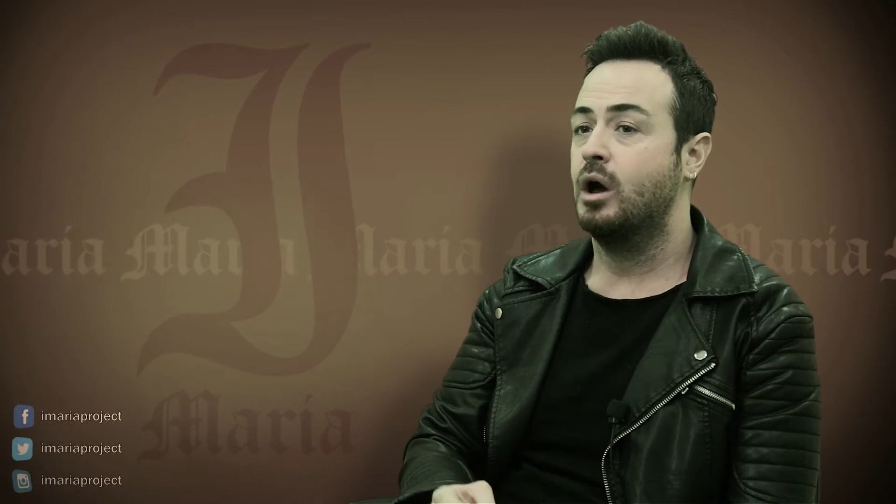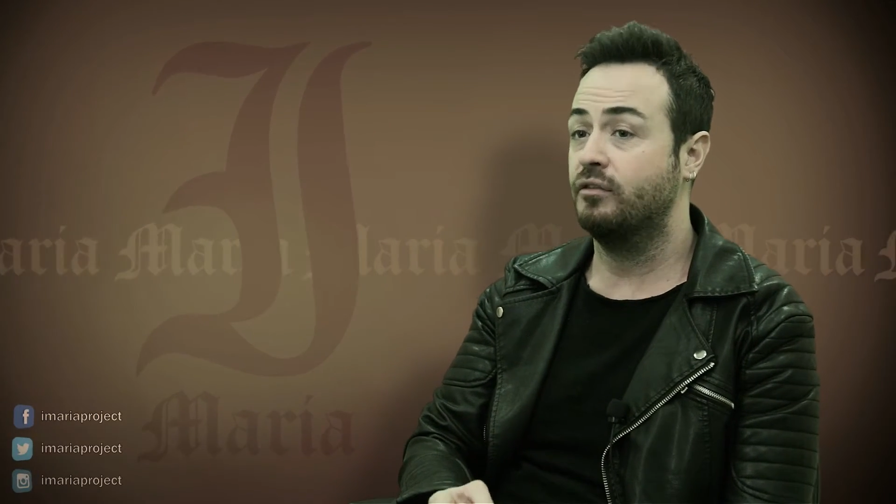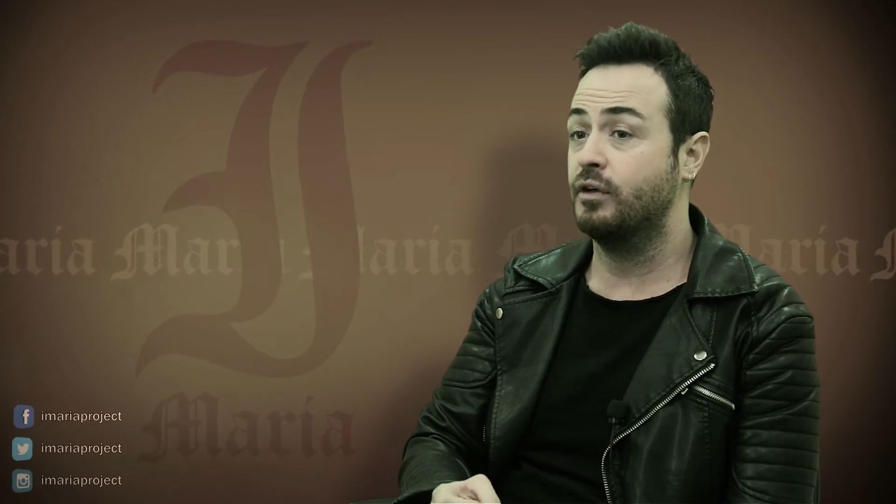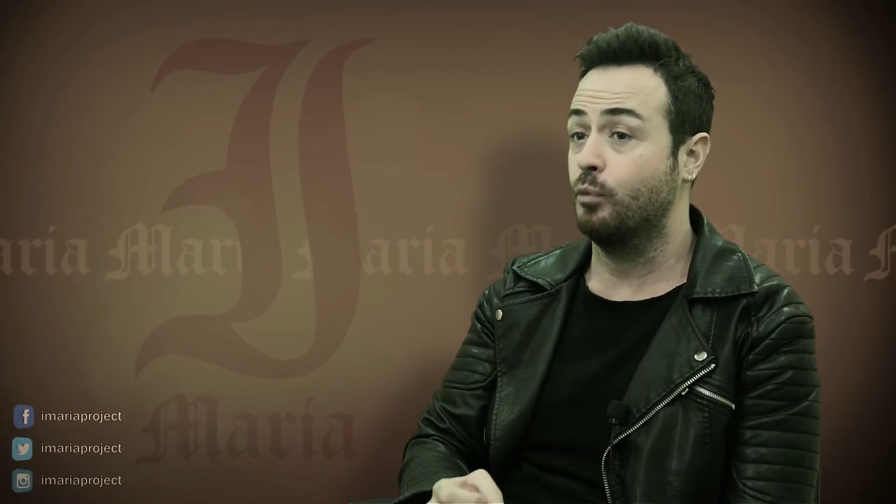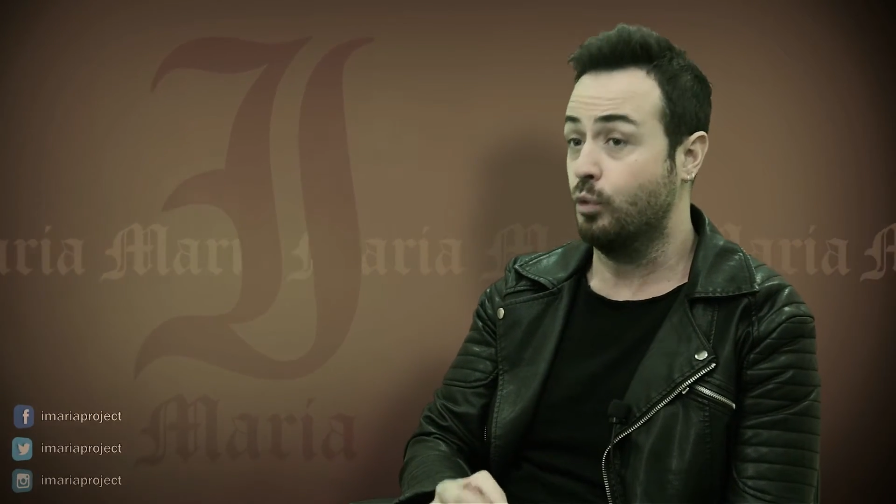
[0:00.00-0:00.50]

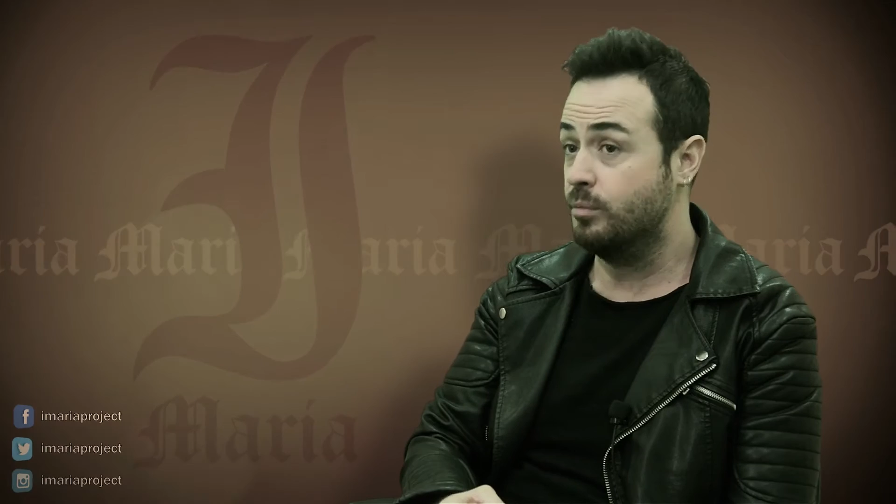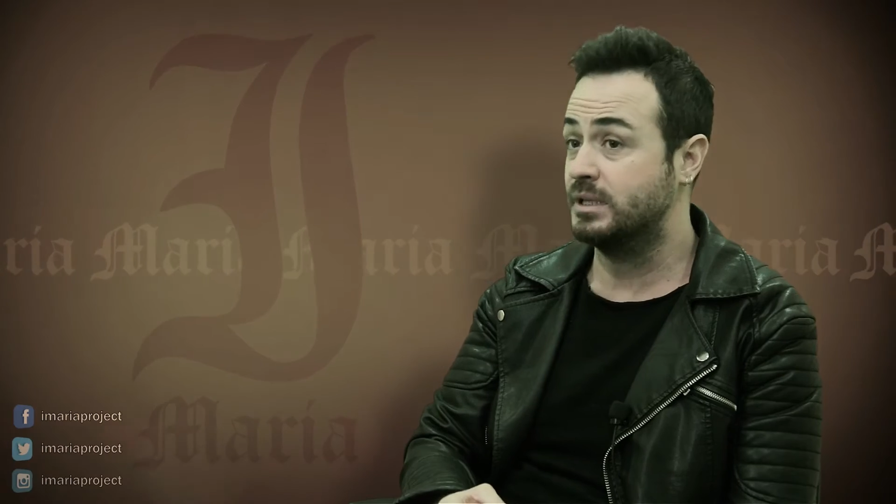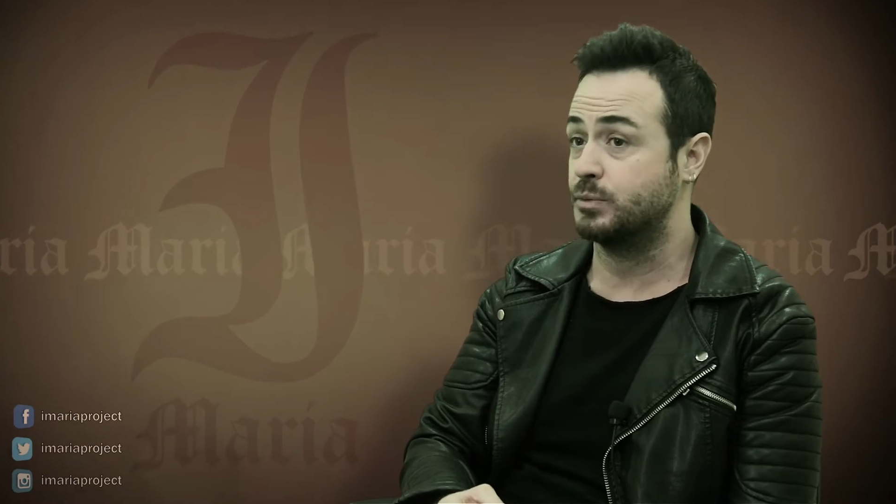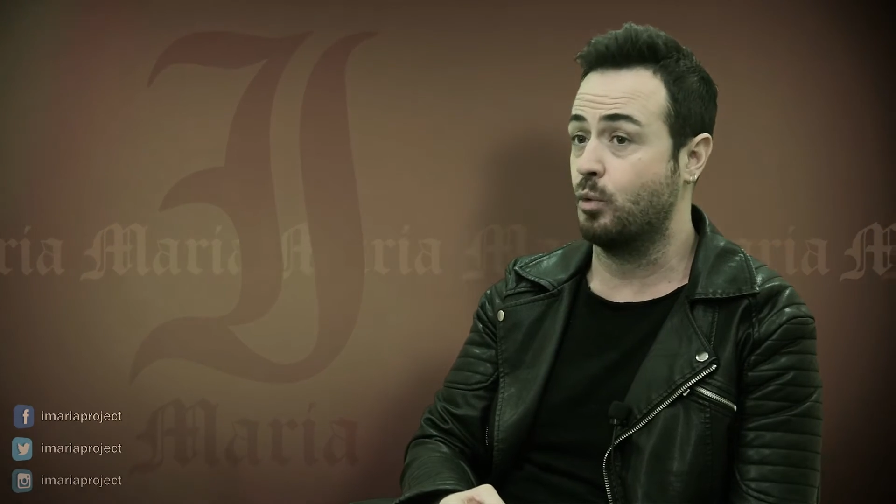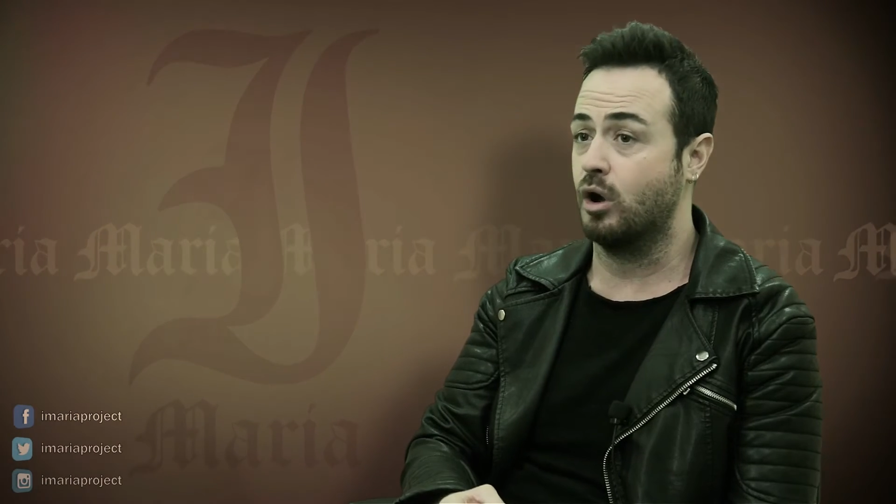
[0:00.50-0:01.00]
of a
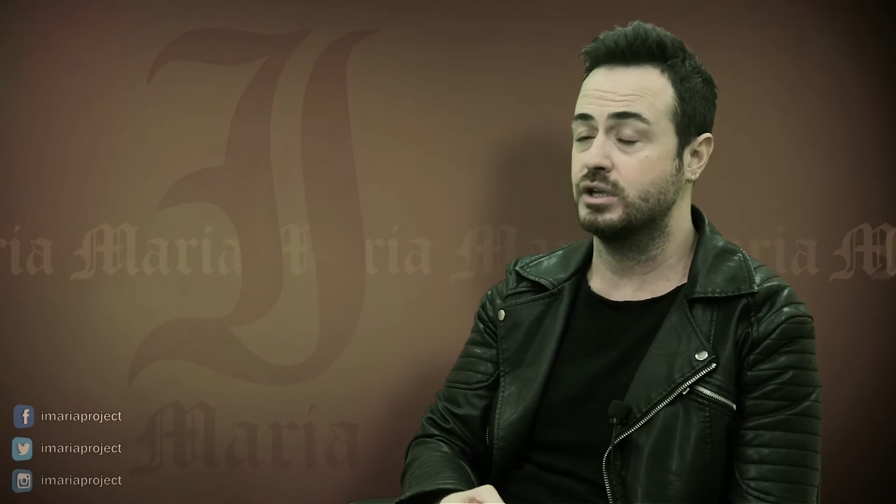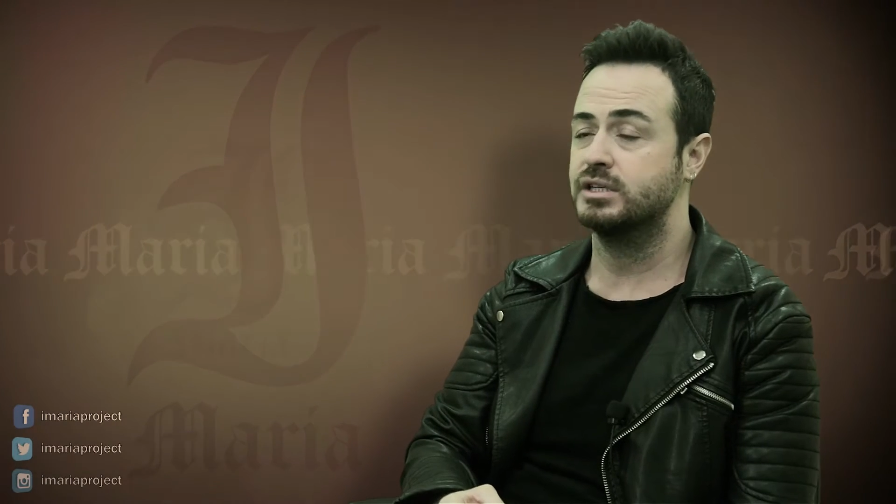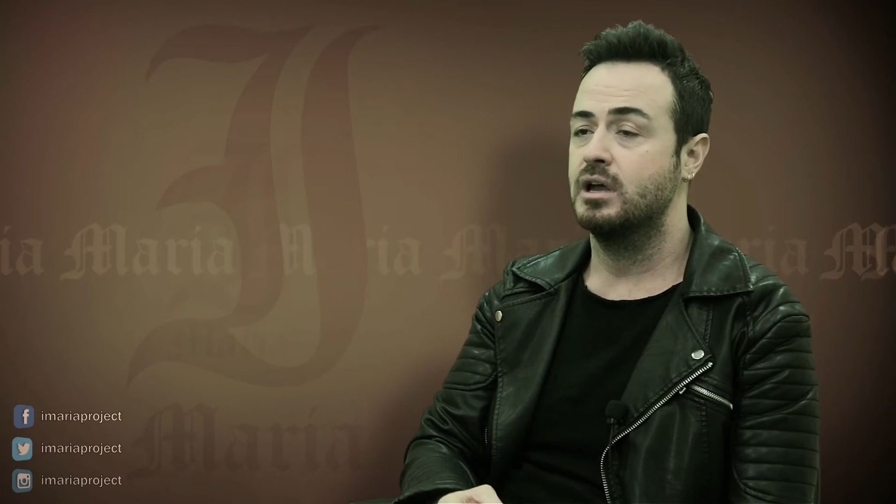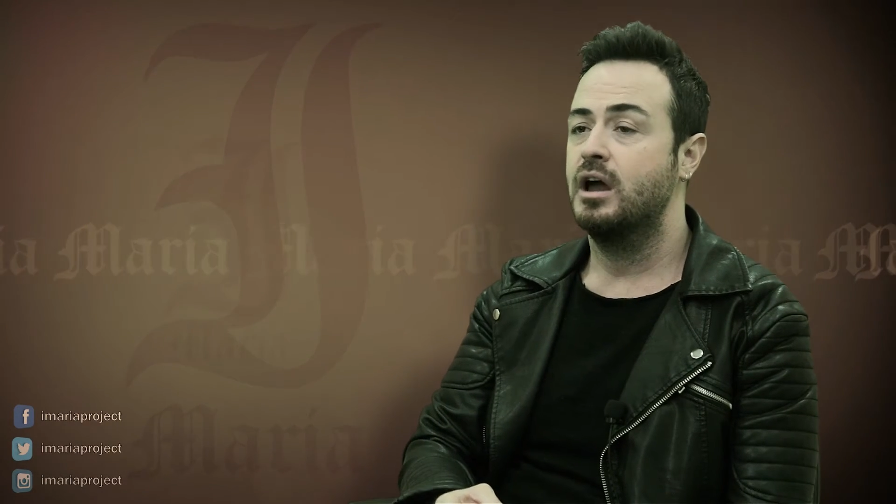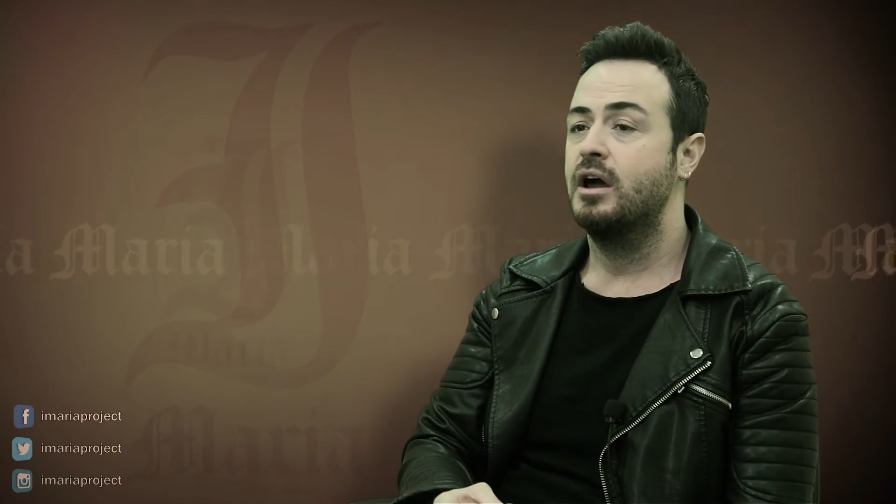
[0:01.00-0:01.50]
woman's voice